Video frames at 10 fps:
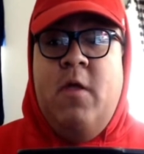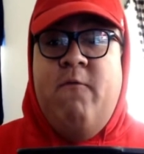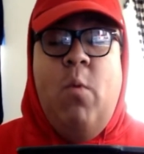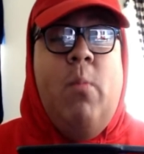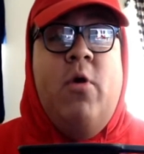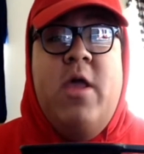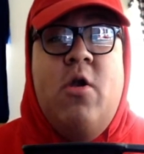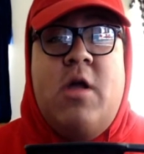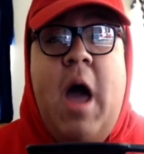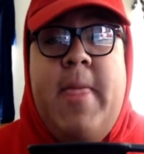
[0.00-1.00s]
Former
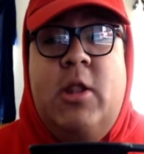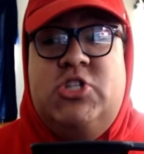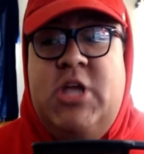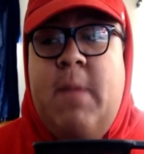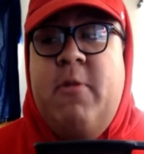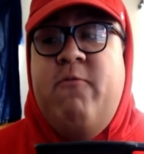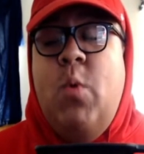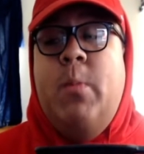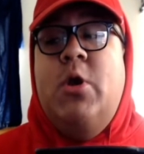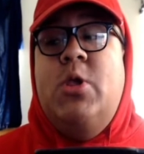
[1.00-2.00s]
Intercontinental Champion,
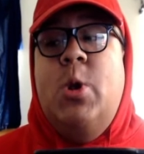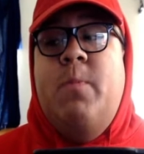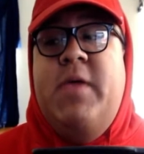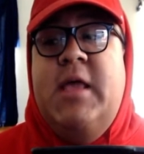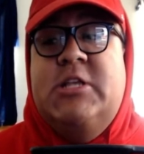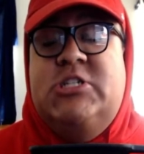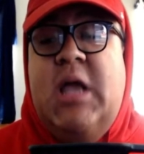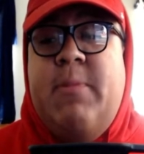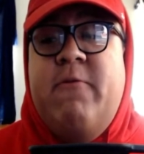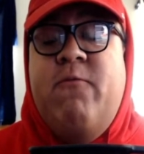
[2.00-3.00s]
former European
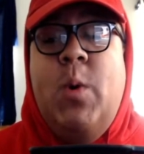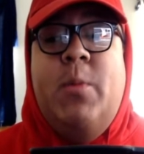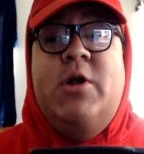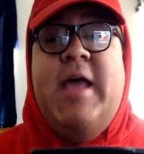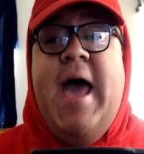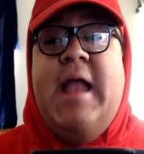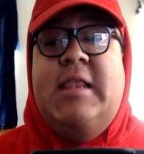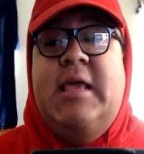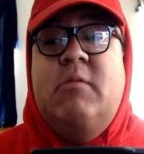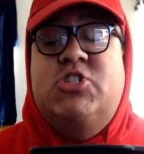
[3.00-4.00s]
Champion, former Tag
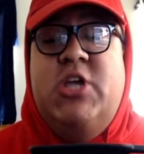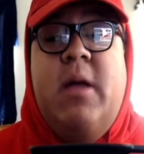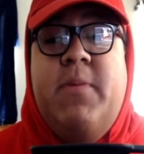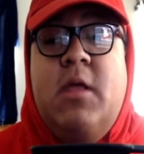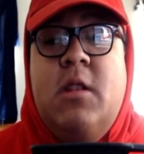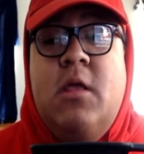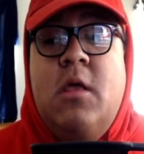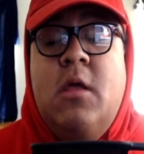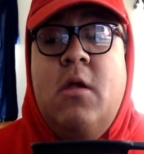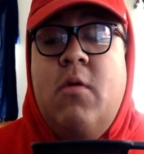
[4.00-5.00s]
Team Champion,
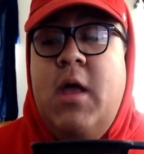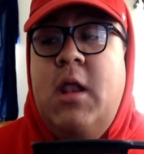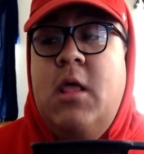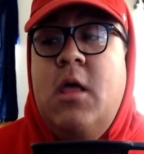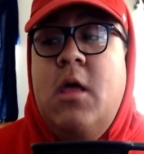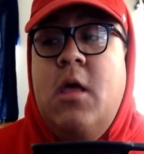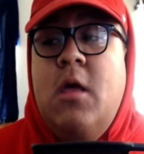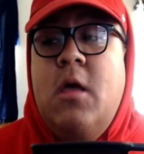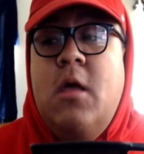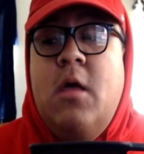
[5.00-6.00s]
right?
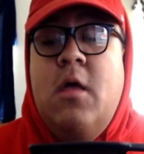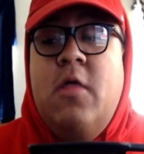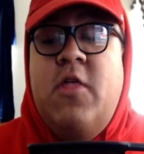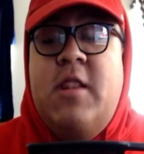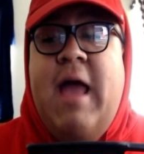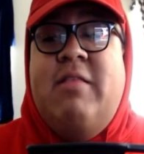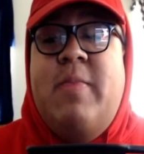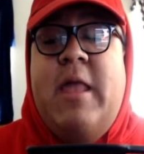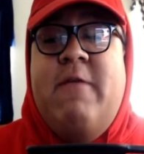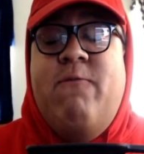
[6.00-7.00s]
The
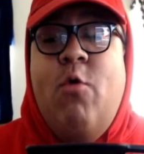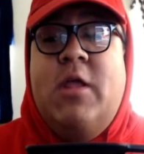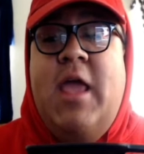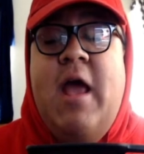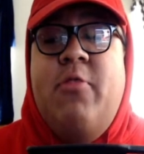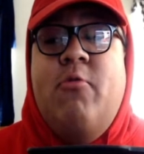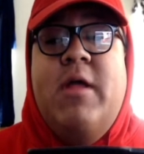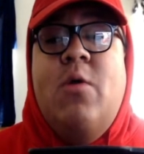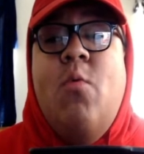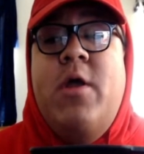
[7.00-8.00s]
1994 King of the
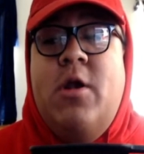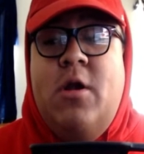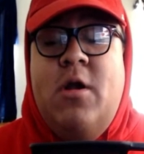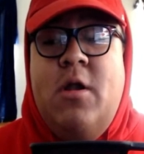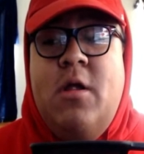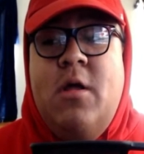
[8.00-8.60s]
Ring winner.